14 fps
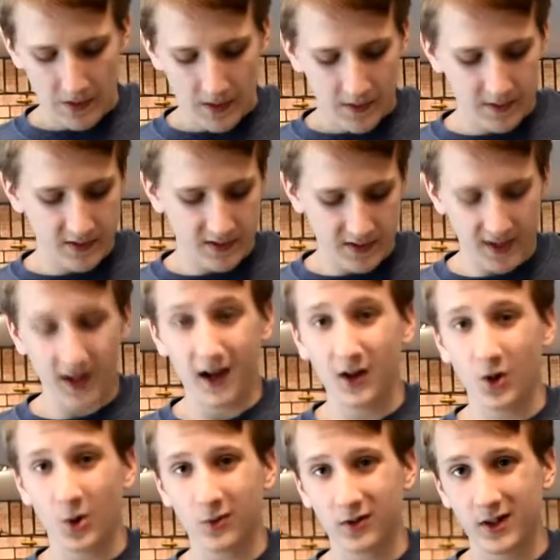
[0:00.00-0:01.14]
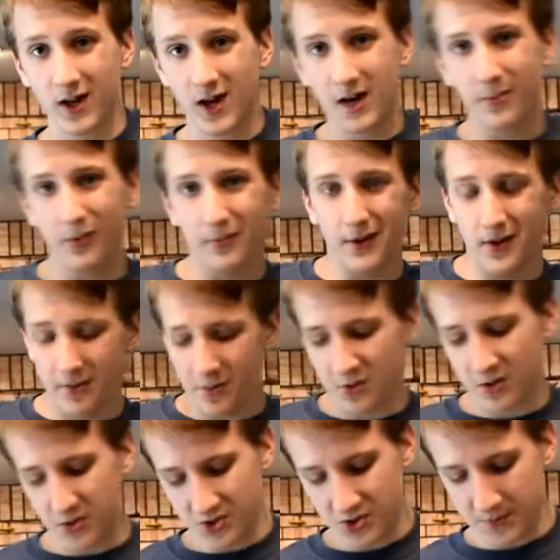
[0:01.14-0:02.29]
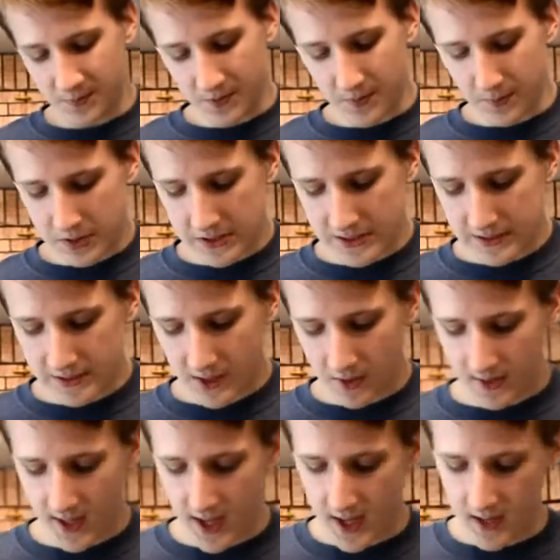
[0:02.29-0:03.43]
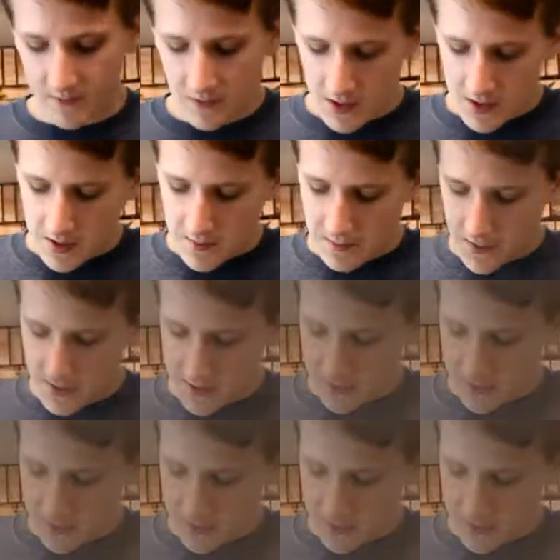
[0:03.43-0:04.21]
This is a non-overclockable motherboard, which is completely okay. But you